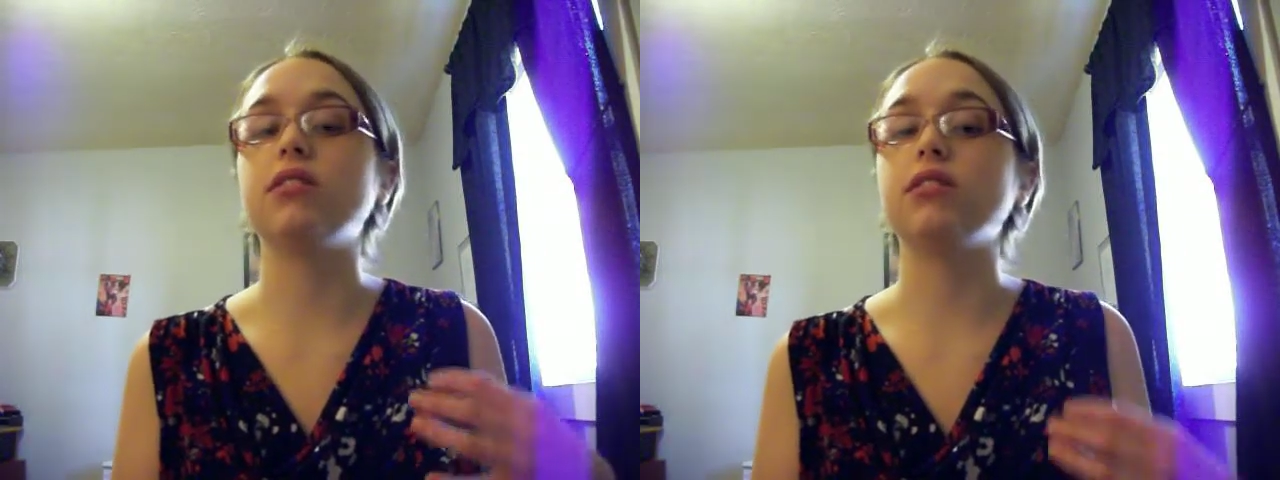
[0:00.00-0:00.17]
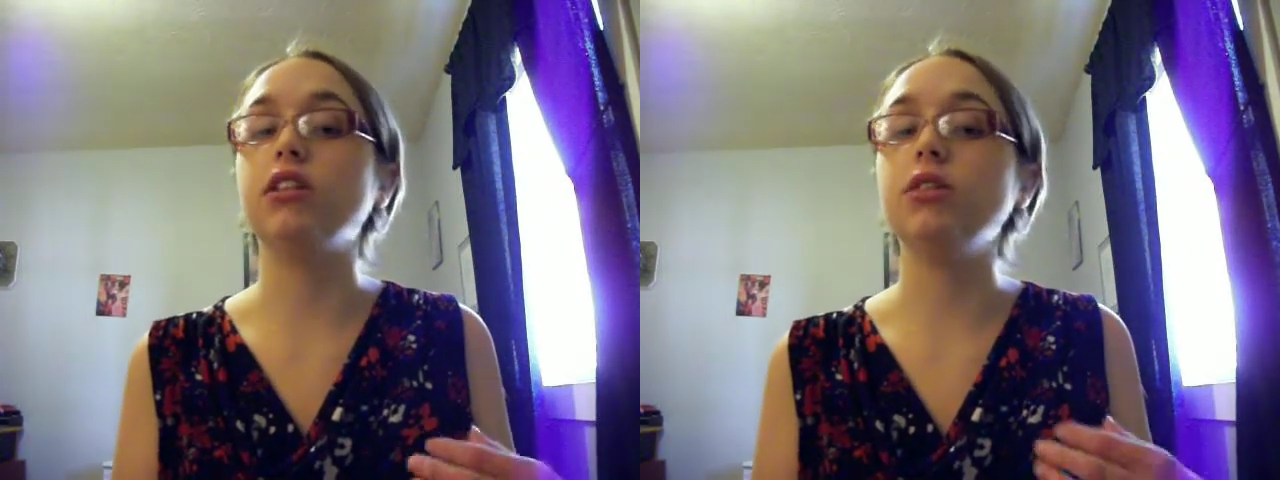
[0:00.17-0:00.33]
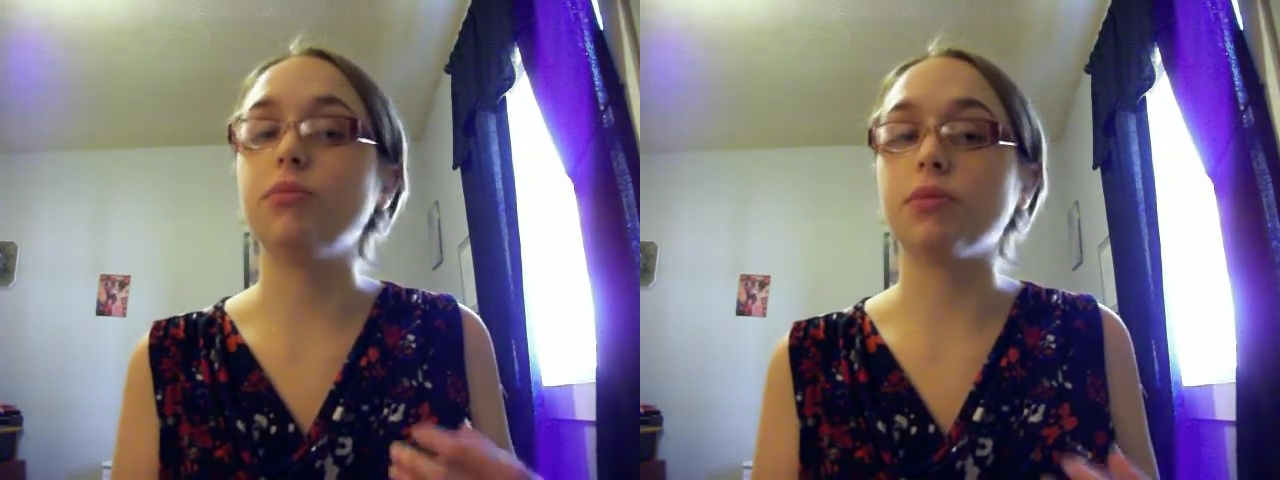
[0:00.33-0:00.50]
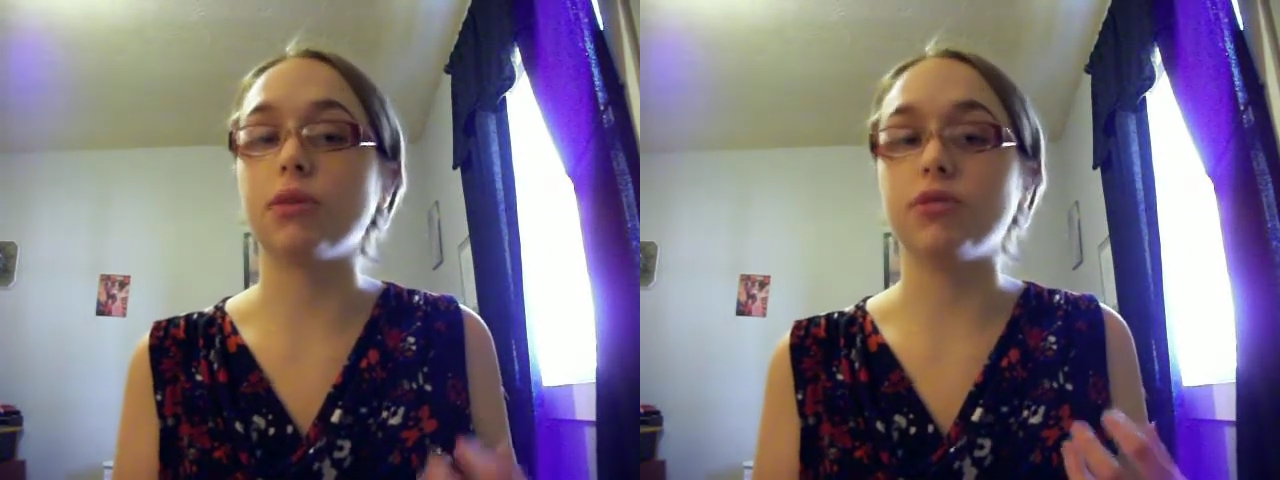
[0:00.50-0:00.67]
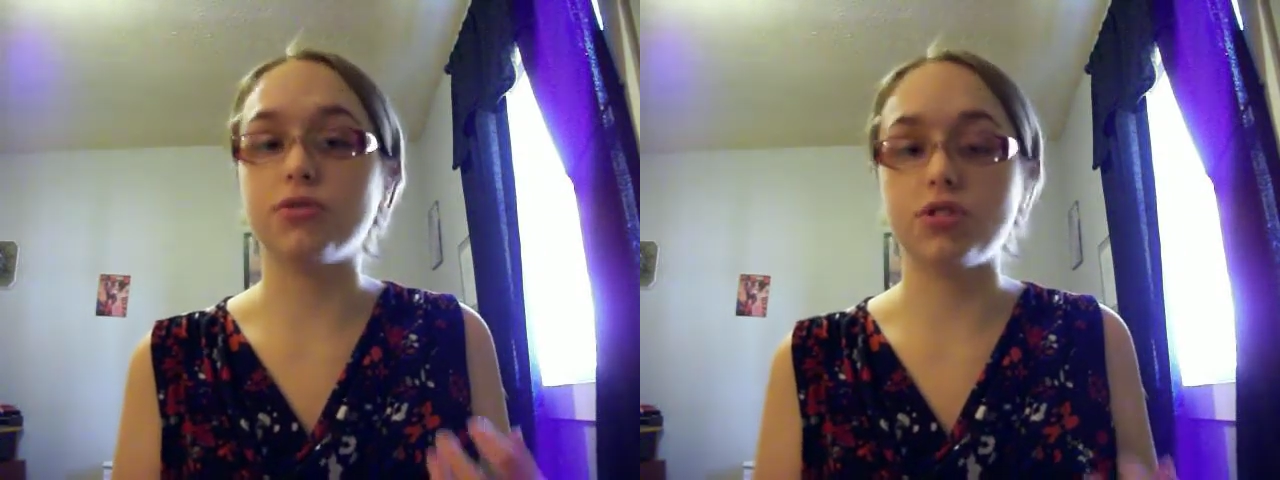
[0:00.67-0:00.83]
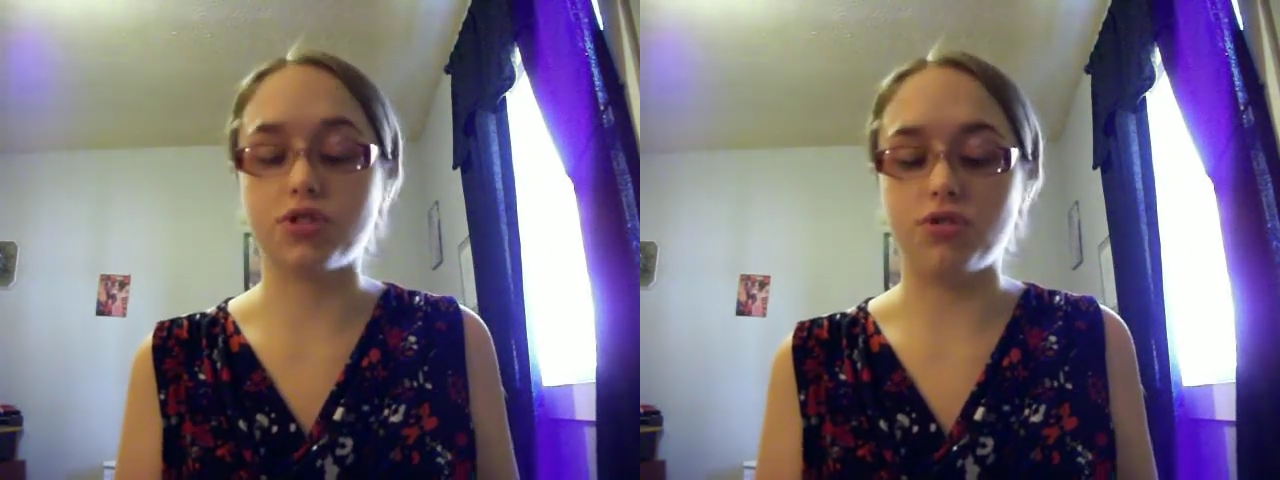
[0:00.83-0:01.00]
and keep your
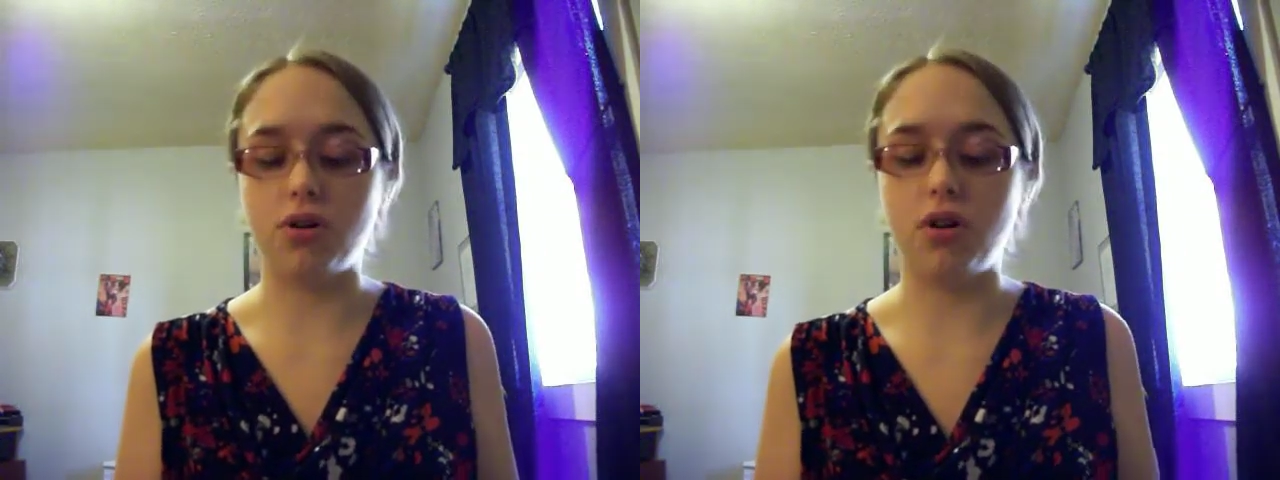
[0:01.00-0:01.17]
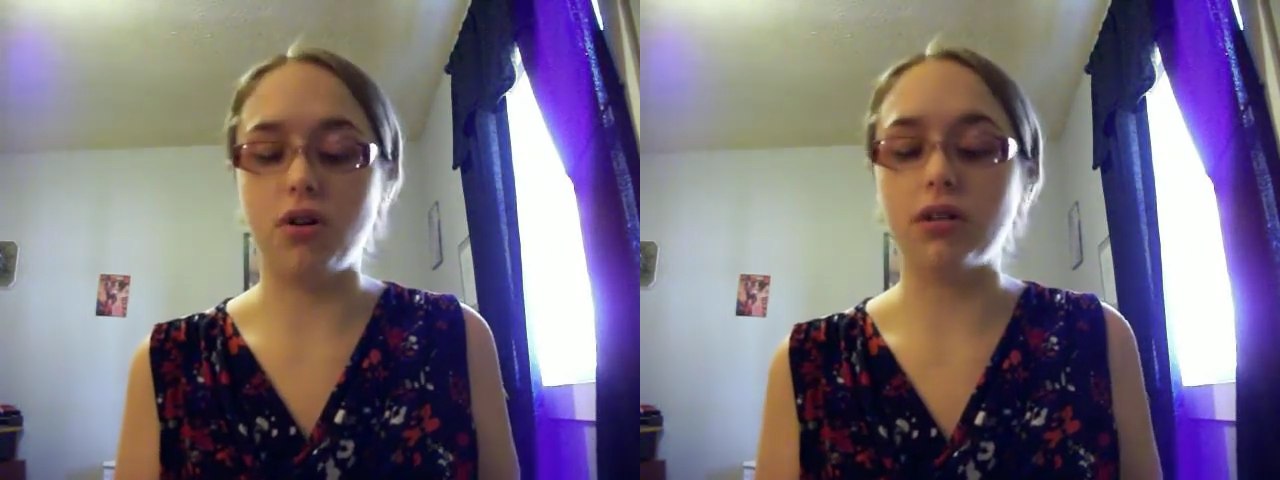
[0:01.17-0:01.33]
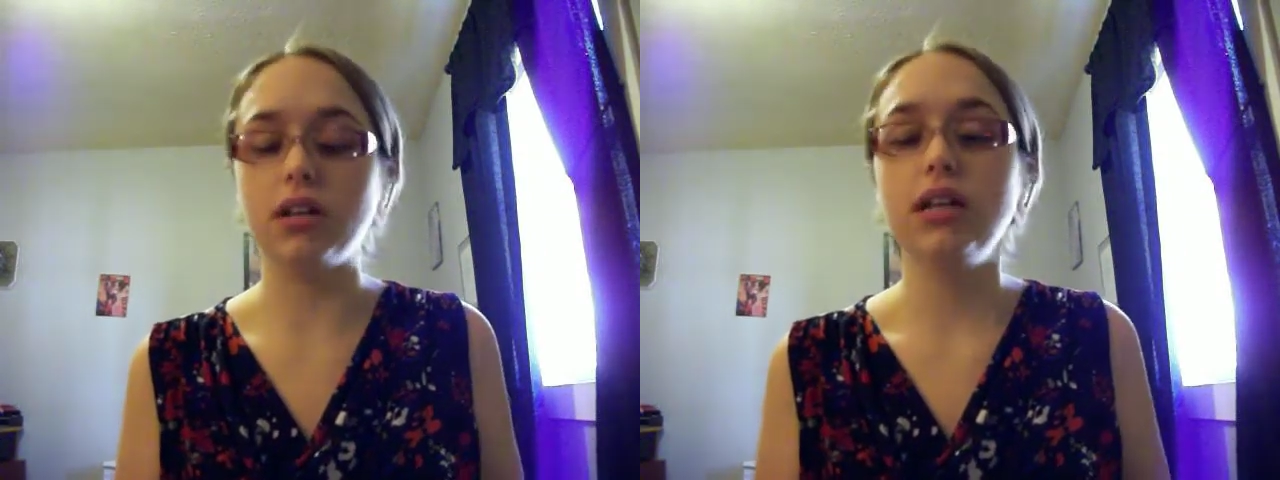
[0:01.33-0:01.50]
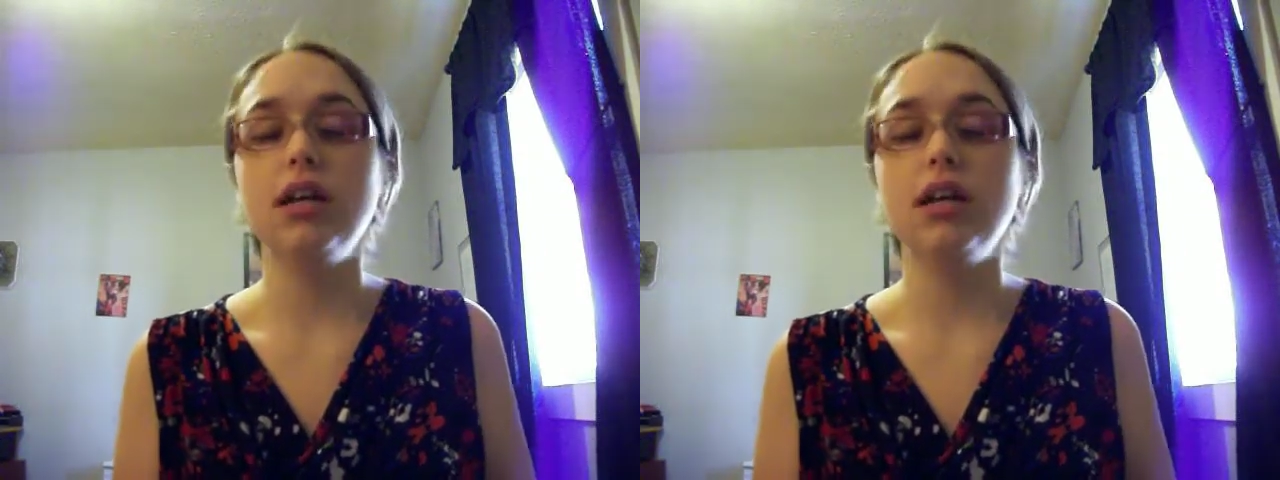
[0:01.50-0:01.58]
bones strong.